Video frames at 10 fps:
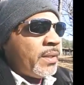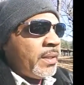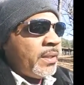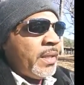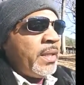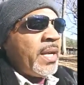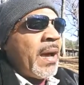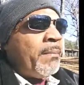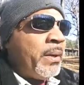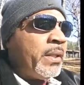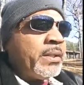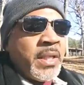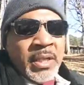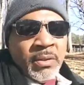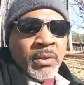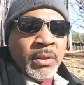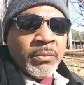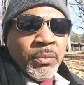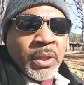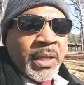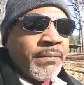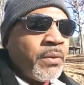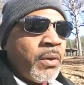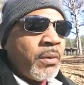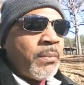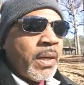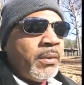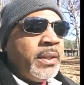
And then I meditate on what I've thought about.